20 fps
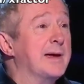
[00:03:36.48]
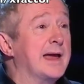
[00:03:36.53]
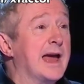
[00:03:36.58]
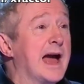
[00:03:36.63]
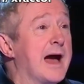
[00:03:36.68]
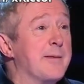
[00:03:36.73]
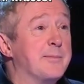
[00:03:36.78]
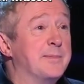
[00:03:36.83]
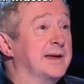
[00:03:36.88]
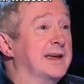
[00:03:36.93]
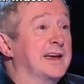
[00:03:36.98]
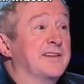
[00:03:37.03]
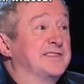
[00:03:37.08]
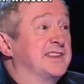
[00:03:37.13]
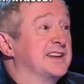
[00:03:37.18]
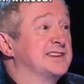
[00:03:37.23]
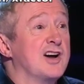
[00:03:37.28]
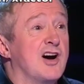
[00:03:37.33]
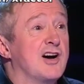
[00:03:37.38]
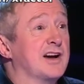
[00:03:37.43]
be happy
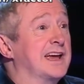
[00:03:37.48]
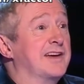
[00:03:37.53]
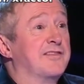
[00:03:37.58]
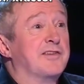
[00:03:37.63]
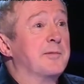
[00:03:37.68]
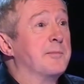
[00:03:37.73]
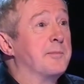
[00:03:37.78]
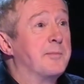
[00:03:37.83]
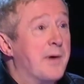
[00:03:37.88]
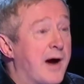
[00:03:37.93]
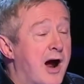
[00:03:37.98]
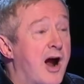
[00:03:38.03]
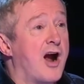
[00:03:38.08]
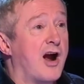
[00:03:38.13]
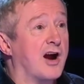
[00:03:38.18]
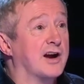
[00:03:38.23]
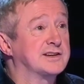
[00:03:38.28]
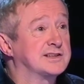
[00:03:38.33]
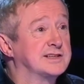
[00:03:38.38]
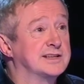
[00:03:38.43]
if the dog even
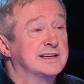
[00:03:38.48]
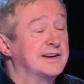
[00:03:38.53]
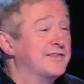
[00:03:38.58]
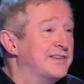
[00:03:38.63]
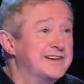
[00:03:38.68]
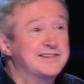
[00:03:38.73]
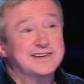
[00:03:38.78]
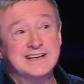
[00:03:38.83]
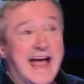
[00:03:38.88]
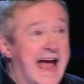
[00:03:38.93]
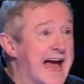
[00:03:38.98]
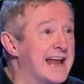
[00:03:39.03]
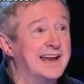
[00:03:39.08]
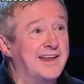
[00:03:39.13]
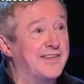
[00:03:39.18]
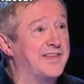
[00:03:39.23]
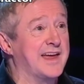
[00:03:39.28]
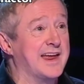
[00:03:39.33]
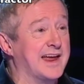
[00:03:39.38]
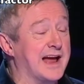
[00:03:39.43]
barked. If it did
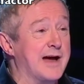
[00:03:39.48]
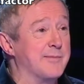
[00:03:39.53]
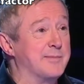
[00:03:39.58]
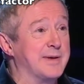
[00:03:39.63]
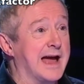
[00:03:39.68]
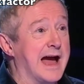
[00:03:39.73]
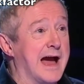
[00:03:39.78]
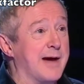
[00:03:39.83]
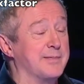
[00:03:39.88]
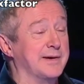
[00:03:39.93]
anything, I'd be happy.